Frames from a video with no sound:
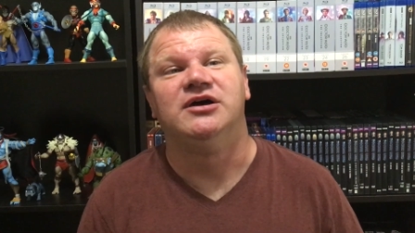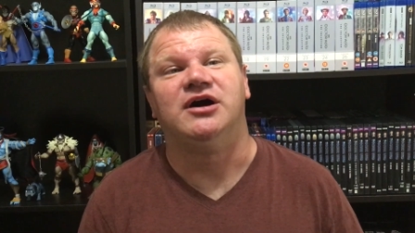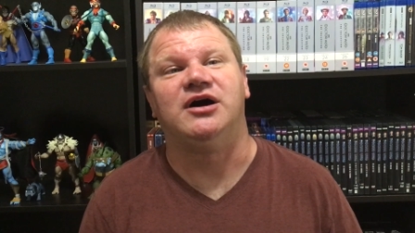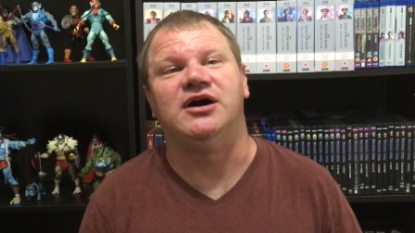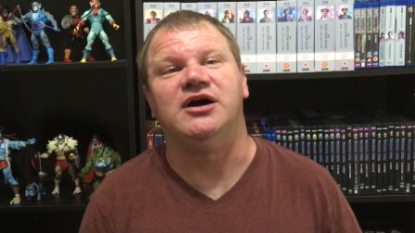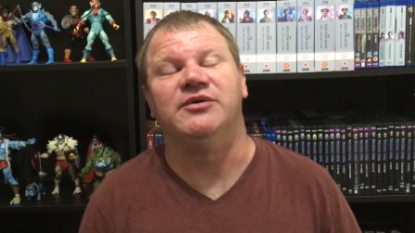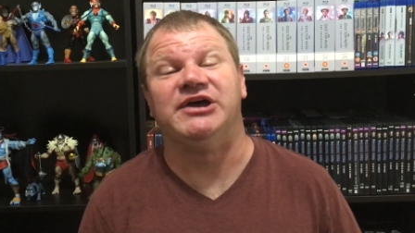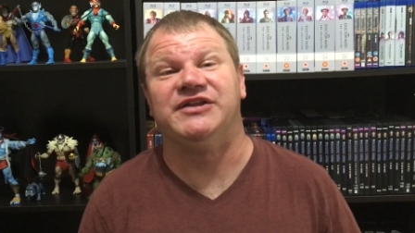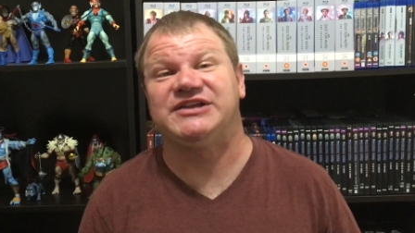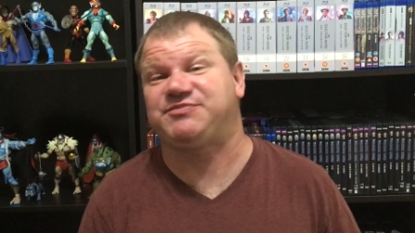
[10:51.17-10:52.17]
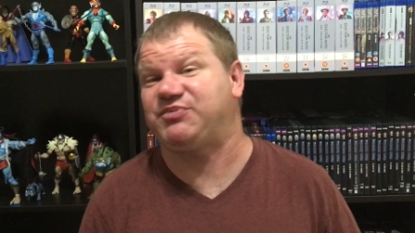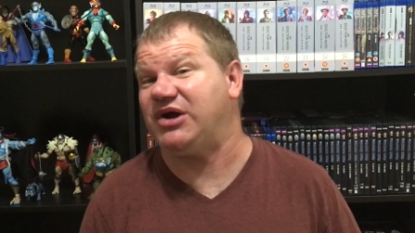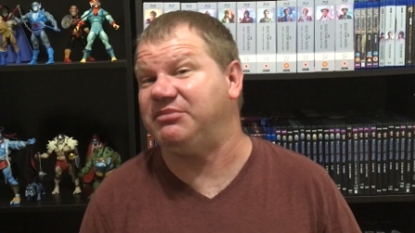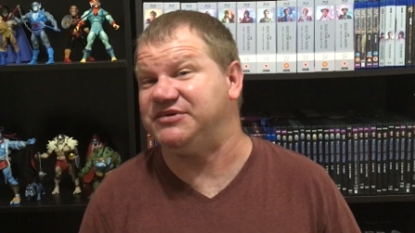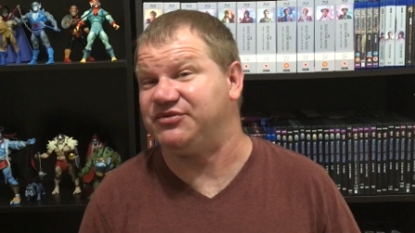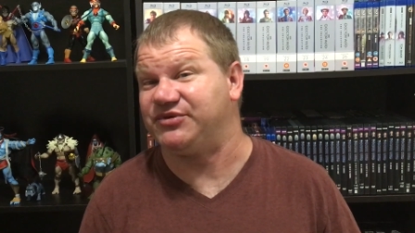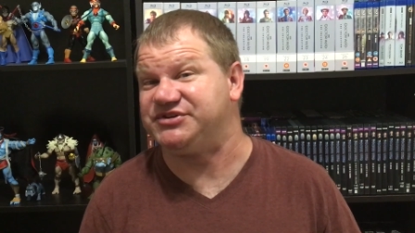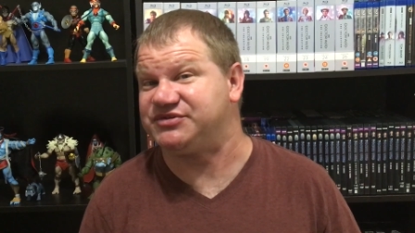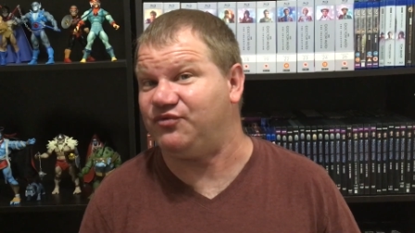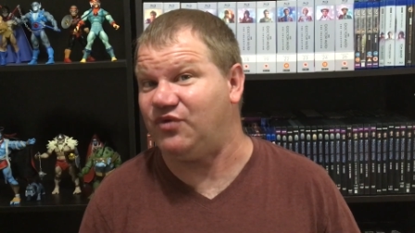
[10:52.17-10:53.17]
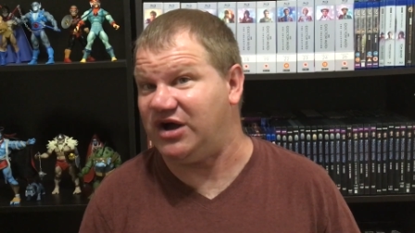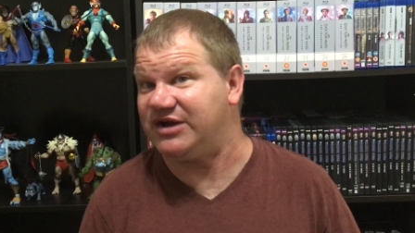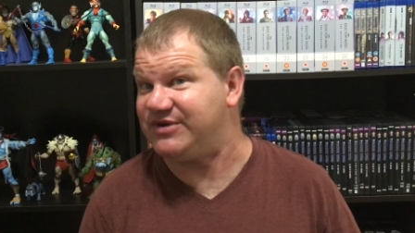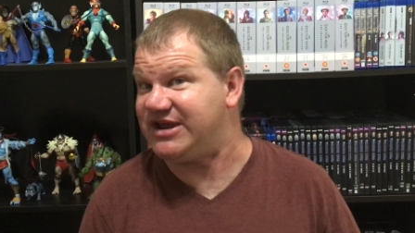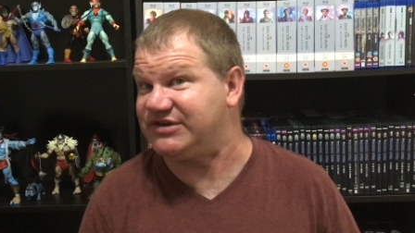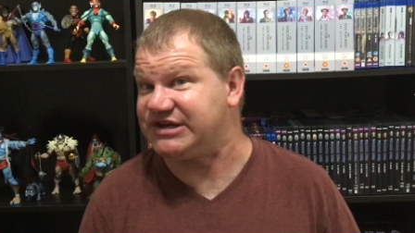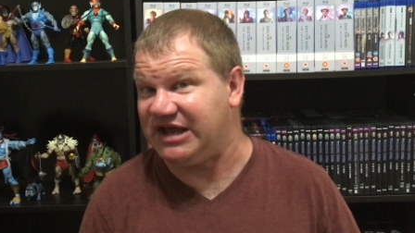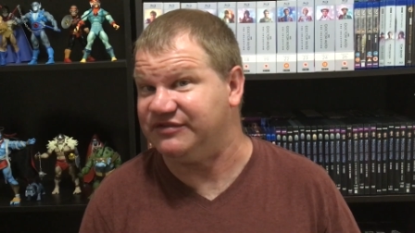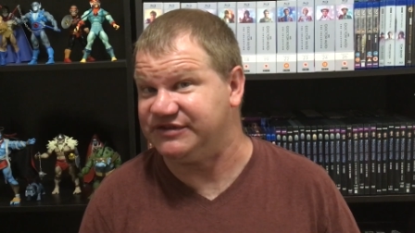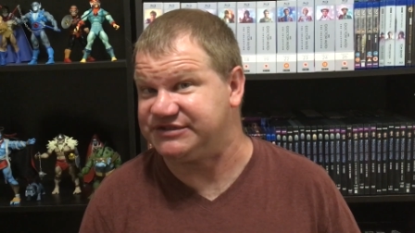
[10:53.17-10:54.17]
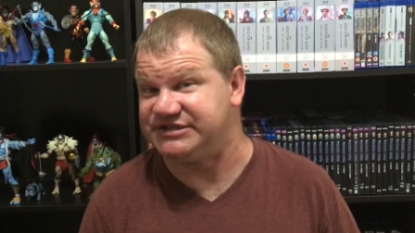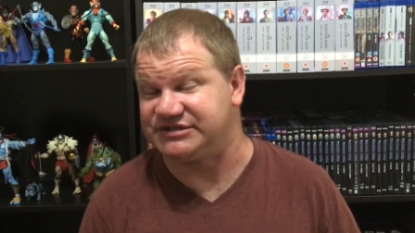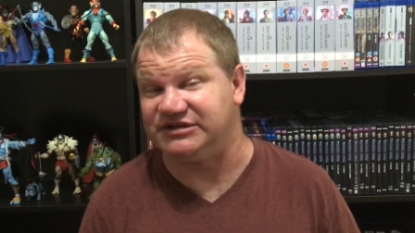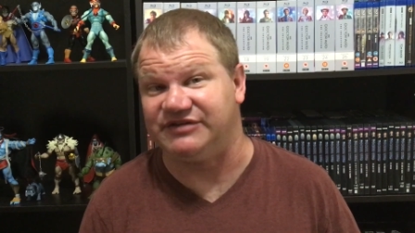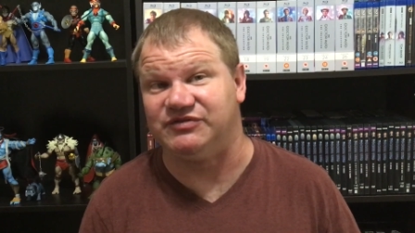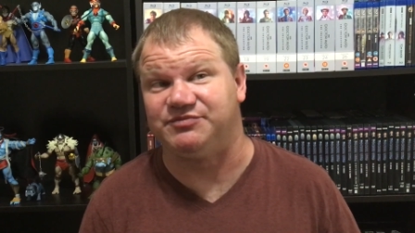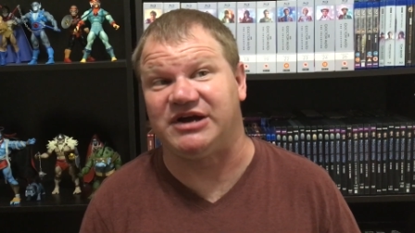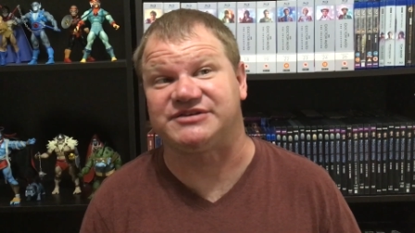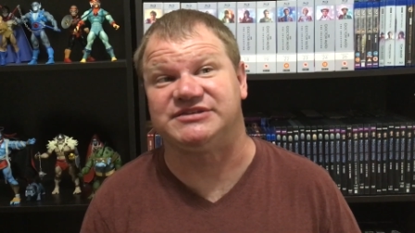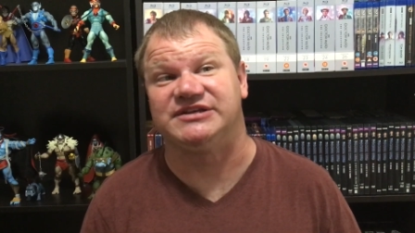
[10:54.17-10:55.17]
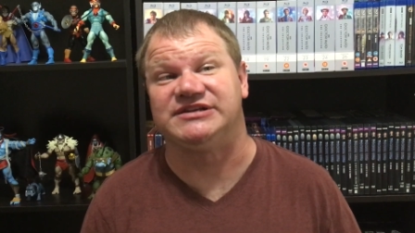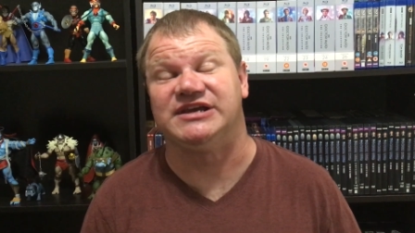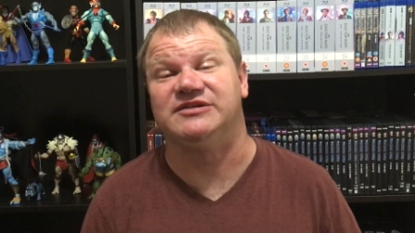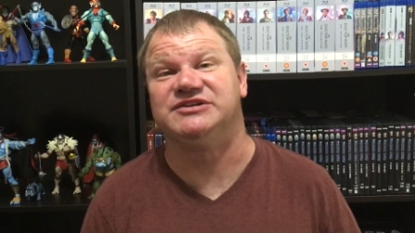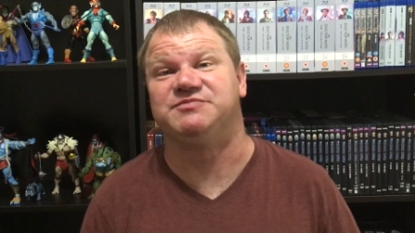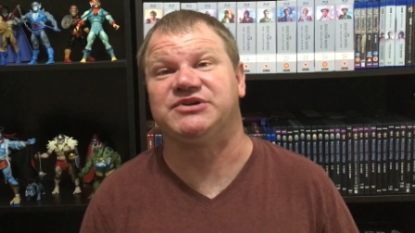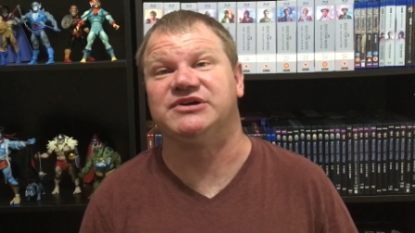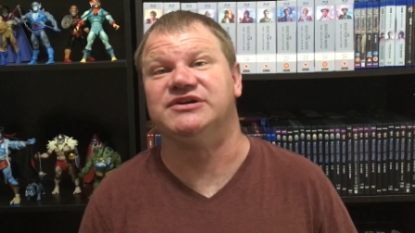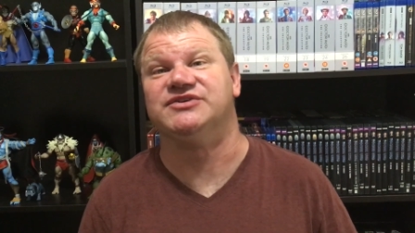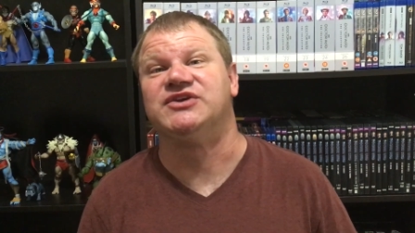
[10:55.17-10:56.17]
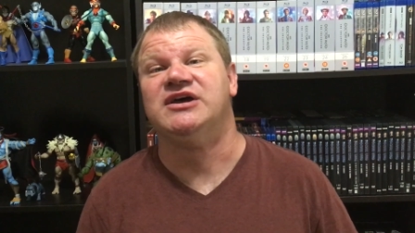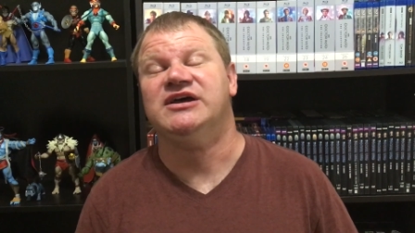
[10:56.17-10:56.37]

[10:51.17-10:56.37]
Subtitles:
And that's probably the reason why we haven't gotten the Season 11 box set yet, is because